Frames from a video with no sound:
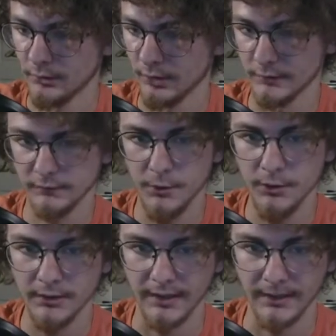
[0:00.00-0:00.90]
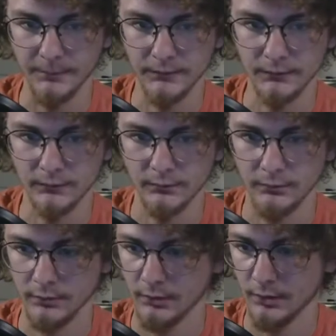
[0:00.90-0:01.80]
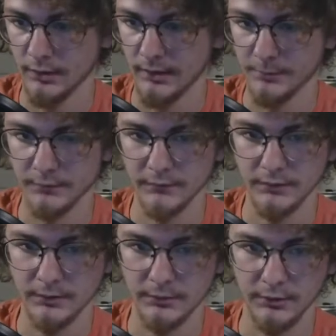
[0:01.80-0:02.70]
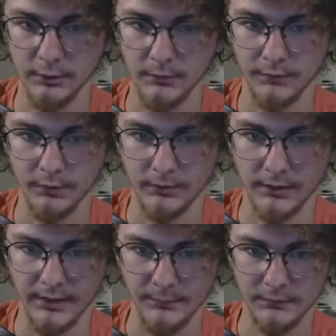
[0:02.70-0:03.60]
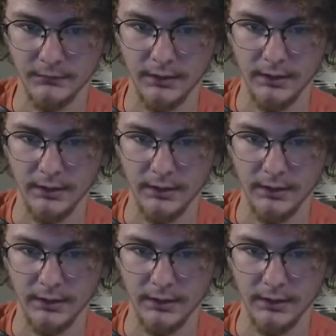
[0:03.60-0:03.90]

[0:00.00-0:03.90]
small caps. I personally am going to go with all caps.